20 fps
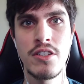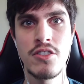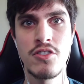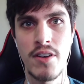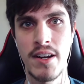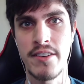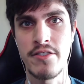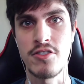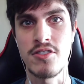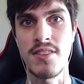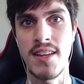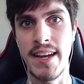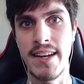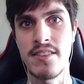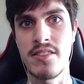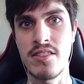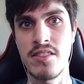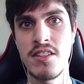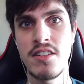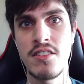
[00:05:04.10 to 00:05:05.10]
drivers
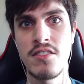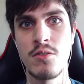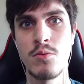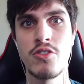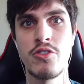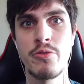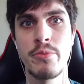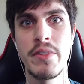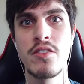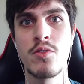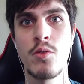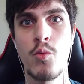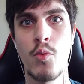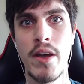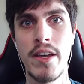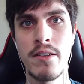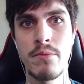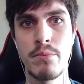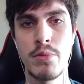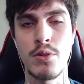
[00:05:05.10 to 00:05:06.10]
last season, which means the
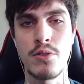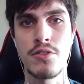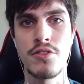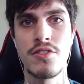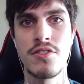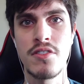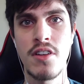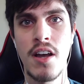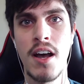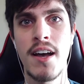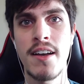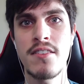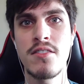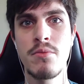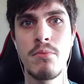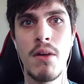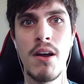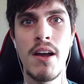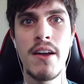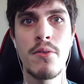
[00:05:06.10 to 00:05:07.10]
Red Bull's stocks
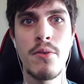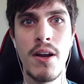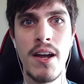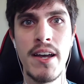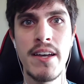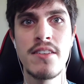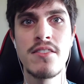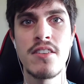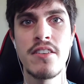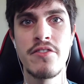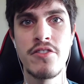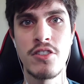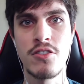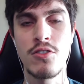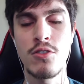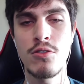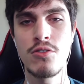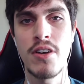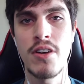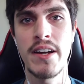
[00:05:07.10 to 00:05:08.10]
might rise if the
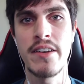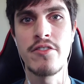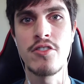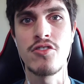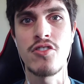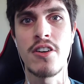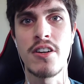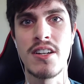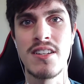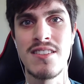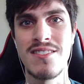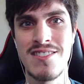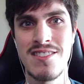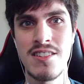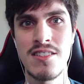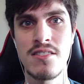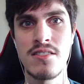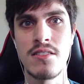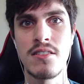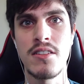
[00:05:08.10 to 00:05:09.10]
two drivers are
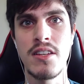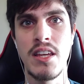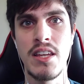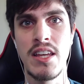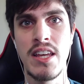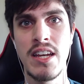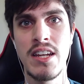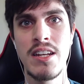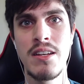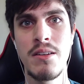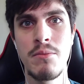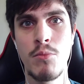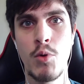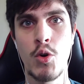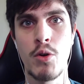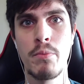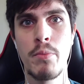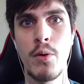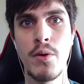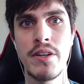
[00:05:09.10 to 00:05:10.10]
consistently getting
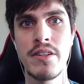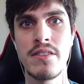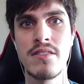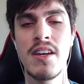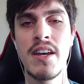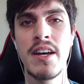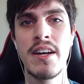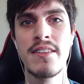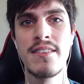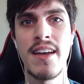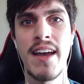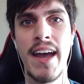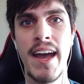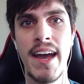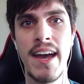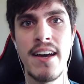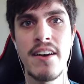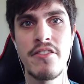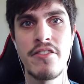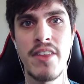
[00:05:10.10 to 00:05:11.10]
more points to
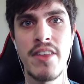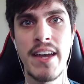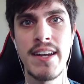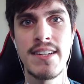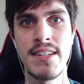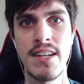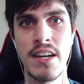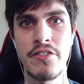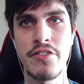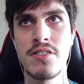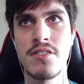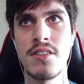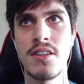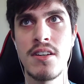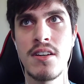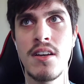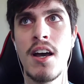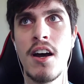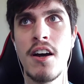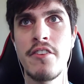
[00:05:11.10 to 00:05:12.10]
have that
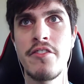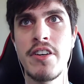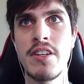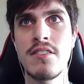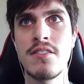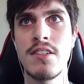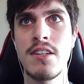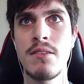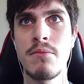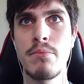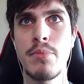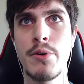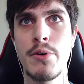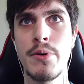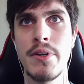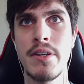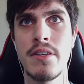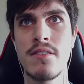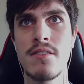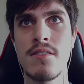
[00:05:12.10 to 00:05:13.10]
deficit of 18
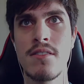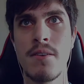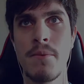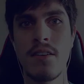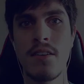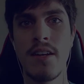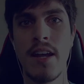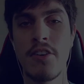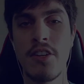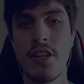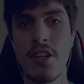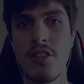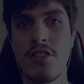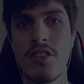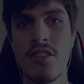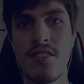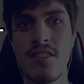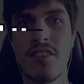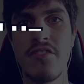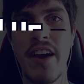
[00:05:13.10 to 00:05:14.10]
points. Now, here
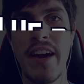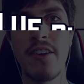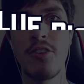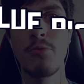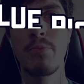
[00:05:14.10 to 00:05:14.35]
is the value